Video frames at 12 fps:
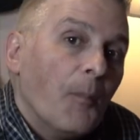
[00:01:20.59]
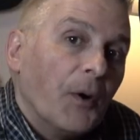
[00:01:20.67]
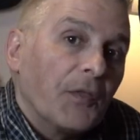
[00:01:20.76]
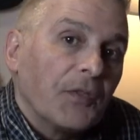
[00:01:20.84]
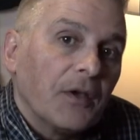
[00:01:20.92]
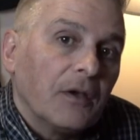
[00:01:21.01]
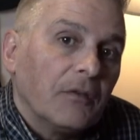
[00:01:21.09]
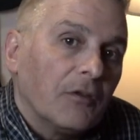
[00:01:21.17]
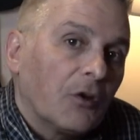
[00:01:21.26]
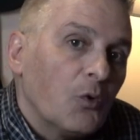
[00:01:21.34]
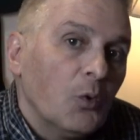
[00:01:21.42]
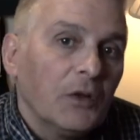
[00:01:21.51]
But
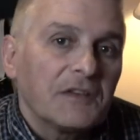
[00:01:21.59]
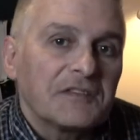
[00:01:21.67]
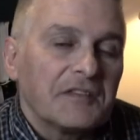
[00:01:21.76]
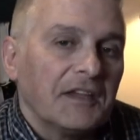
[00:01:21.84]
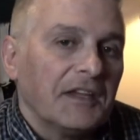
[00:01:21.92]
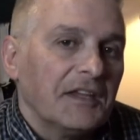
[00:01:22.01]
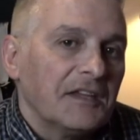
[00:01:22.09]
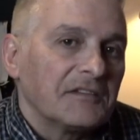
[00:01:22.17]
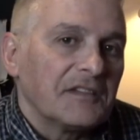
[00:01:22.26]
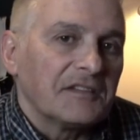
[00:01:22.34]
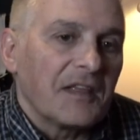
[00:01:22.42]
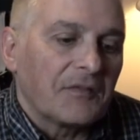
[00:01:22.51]
the coolest thing
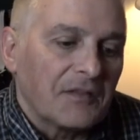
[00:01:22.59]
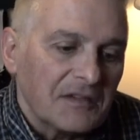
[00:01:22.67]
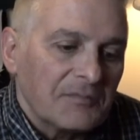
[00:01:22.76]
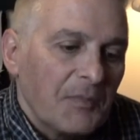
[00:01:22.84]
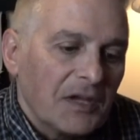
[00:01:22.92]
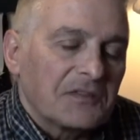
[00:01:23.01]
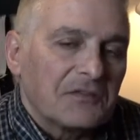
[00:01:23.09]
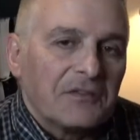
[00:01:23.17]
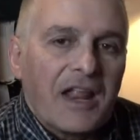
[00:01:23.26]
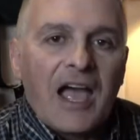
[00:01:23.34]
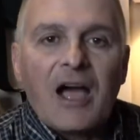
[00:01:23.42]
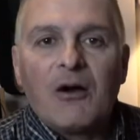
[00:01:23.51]
is that this
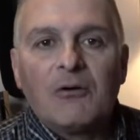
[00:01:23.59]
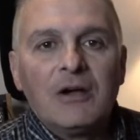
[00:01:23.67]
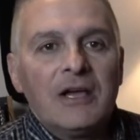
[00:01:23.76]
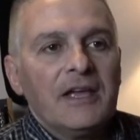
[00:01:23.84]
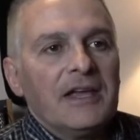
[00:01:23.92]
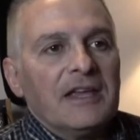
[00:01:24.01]
mixer now